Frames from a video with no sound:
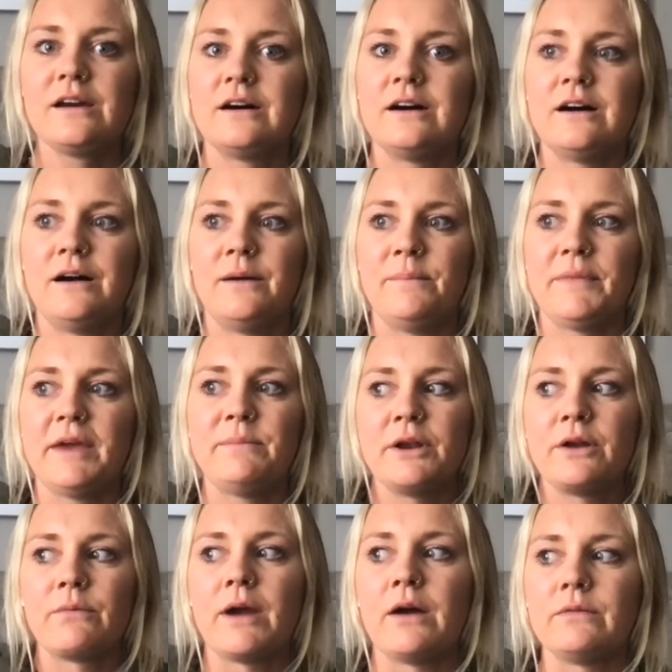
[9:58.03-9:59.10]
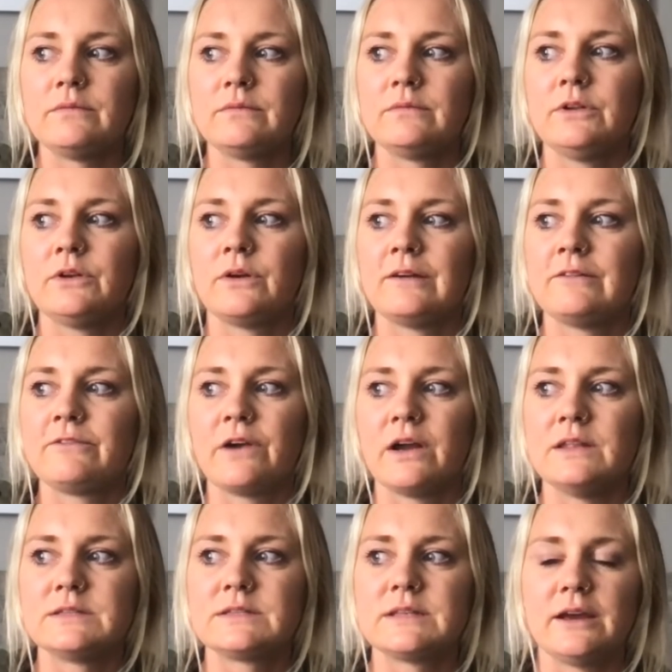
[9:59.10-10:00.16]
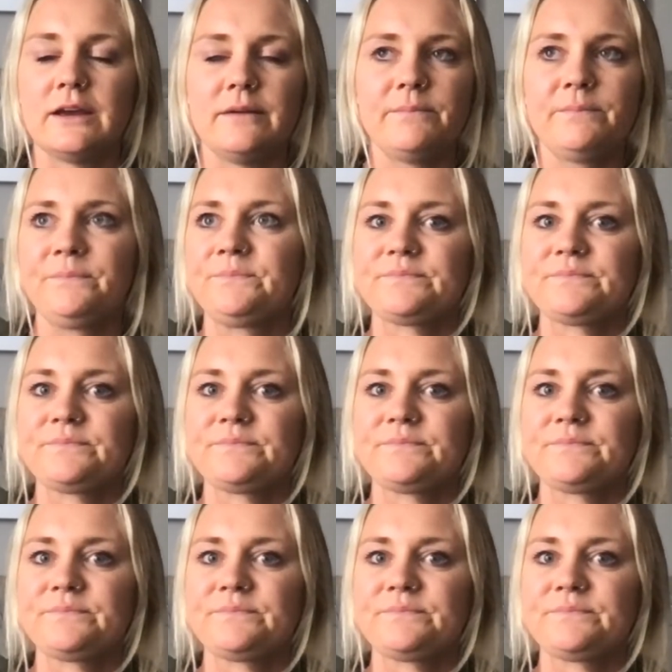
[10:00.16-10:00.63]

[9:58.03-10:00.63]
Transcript: I've been around, I have friends that